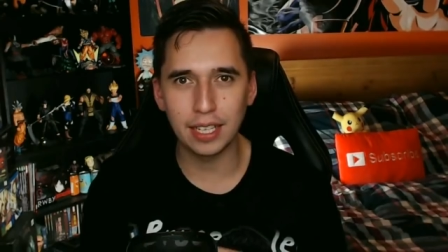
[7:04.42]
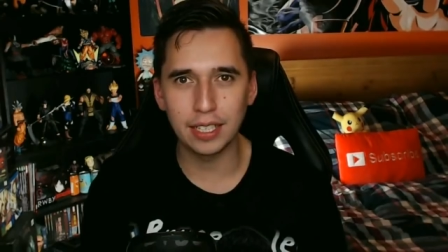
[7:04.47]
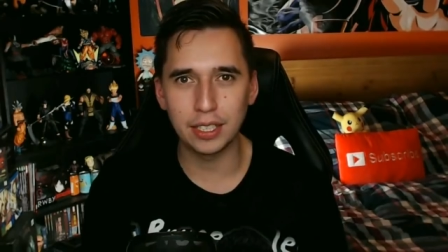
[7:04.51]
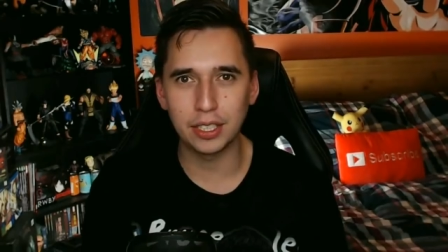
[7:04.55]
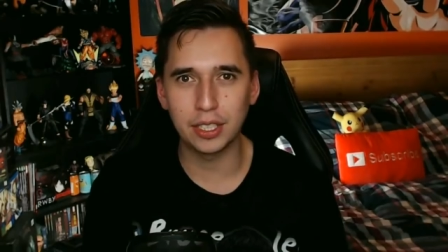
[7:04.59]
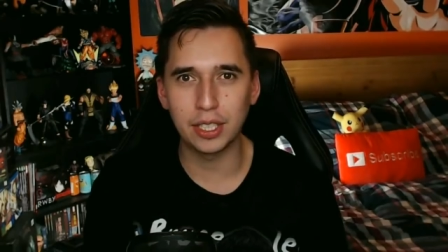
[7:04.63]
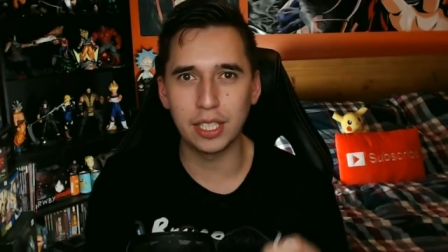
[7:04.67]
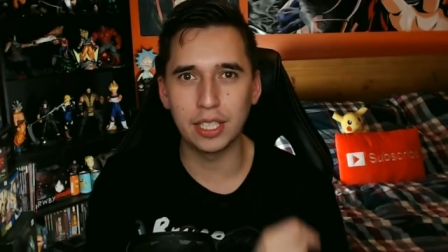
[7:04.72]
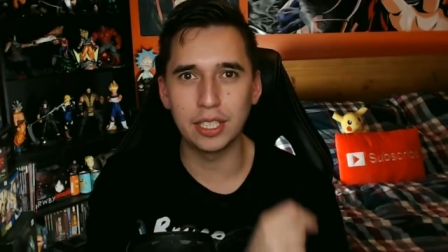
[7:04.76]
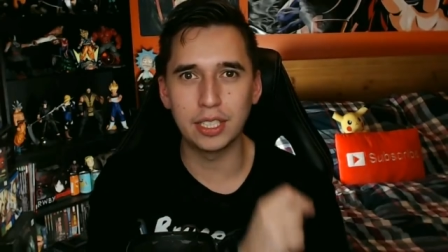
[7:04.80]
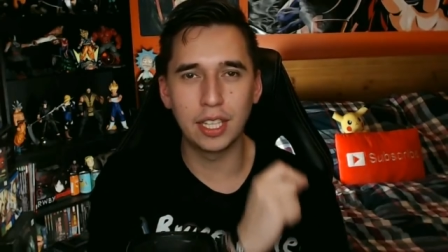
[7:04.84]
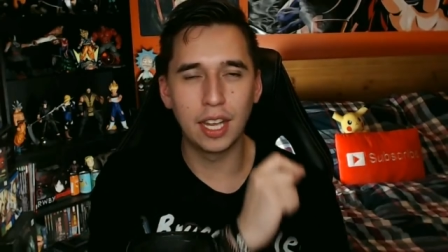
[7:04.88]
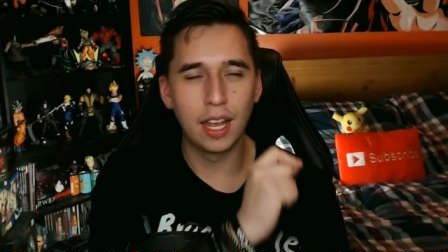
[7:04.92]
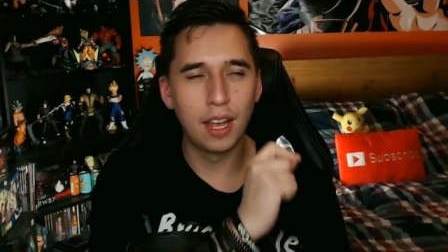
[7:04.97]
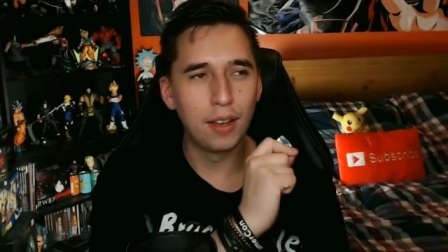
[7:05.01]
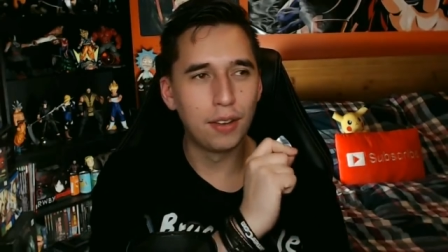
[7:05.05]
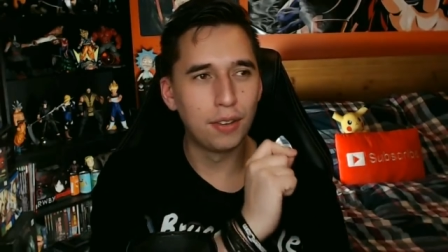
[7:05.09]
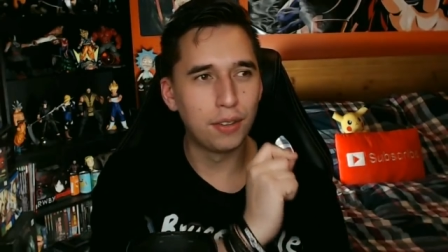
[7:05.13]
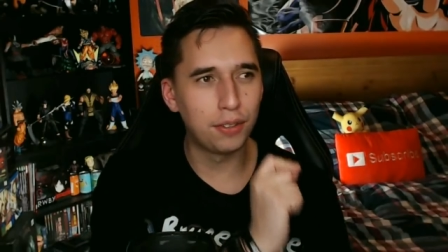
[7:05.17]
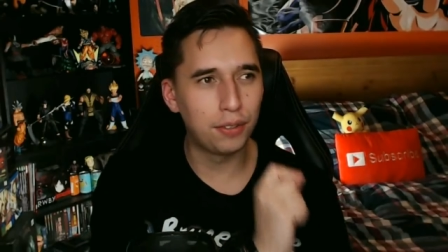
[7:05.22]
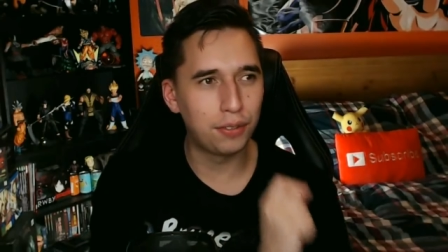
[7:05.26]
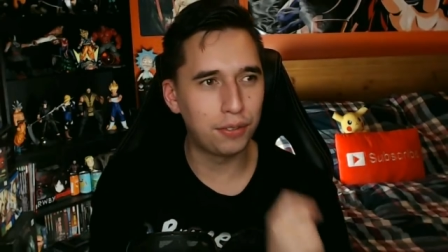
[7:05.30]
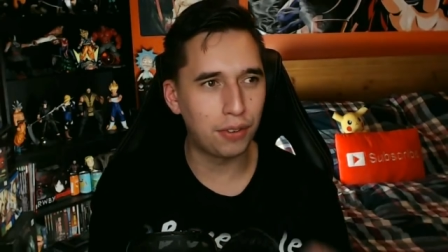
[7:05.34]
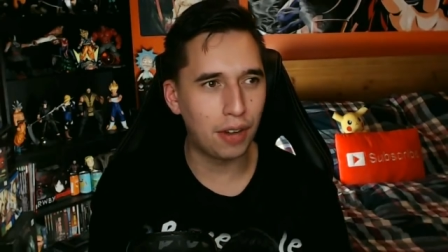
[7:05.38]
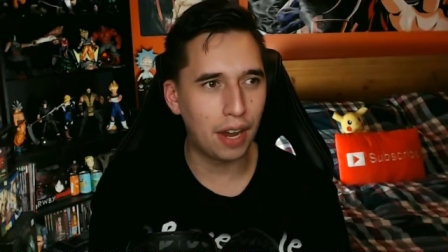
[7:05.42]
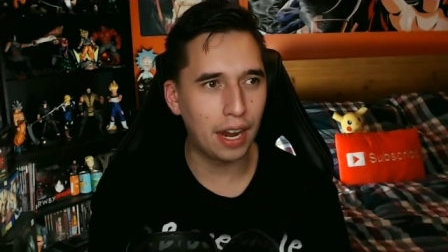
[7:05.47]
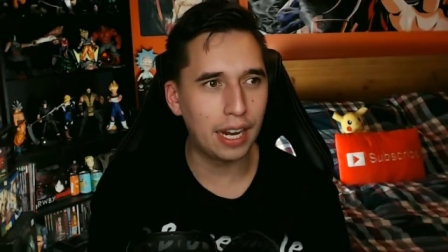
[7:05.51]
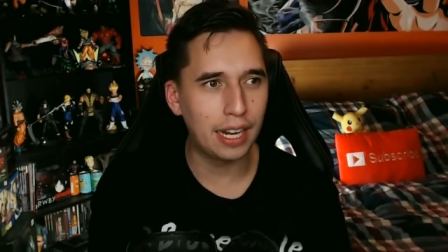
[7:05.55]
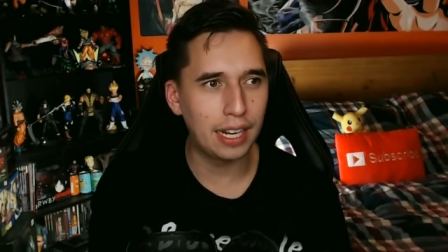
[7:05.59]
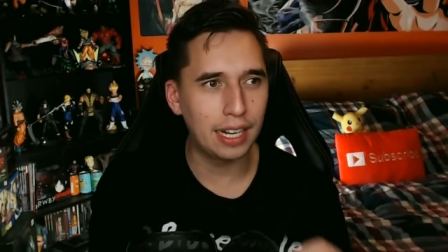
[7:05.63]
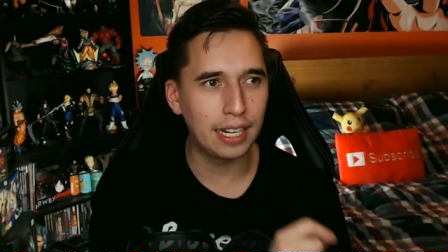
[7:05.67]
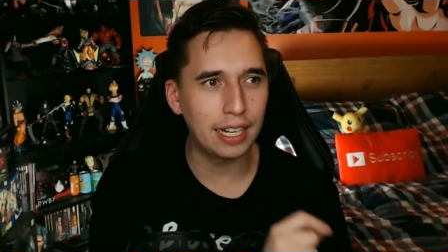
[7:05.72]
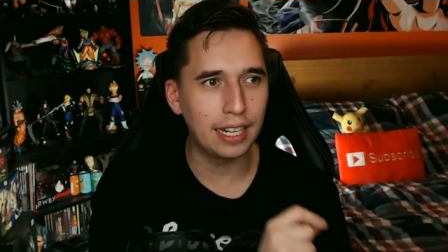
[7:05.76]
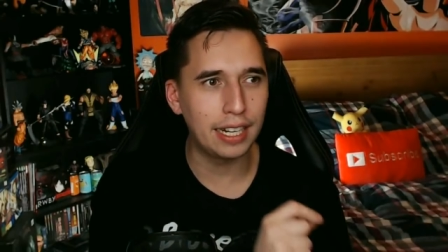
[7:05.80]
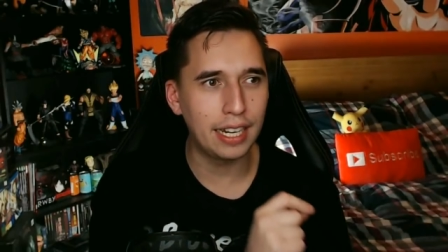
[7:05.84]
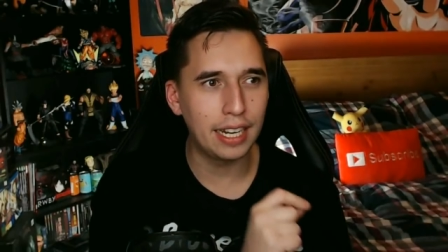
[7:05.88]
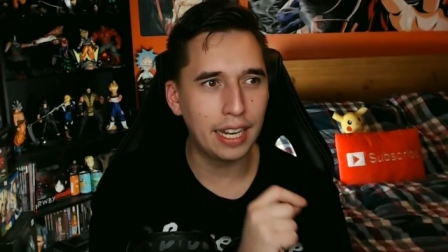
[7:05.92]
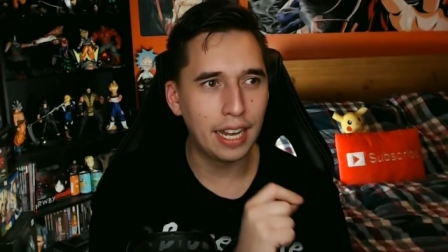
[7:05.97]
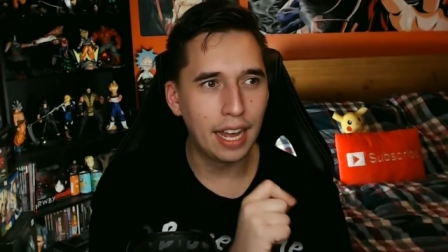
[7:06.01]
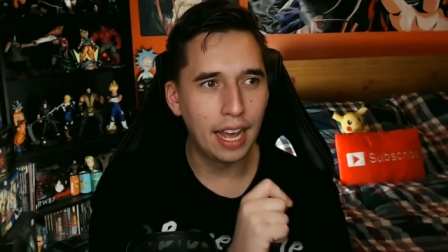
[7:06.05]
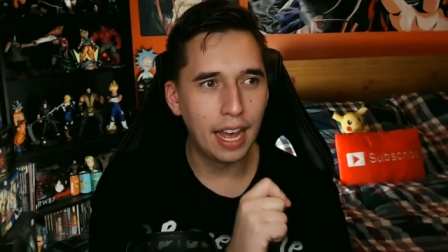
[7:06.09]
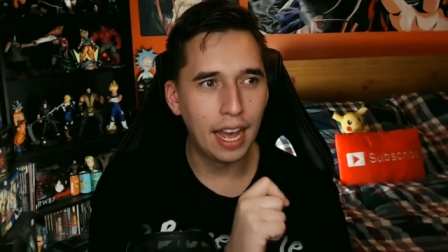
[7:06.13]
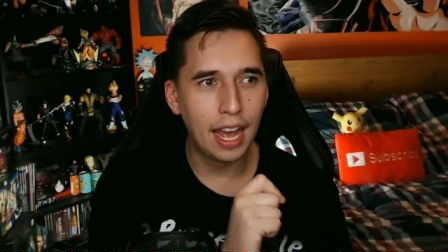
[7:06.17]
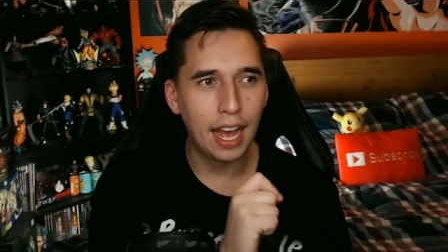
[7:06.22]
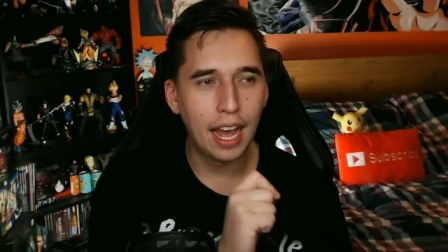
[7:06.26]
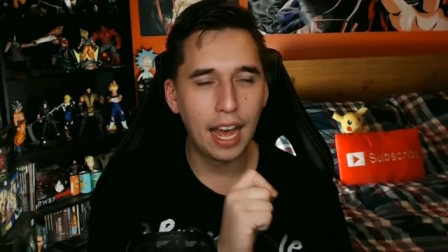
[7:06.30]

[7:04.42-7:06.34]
deadly sins finally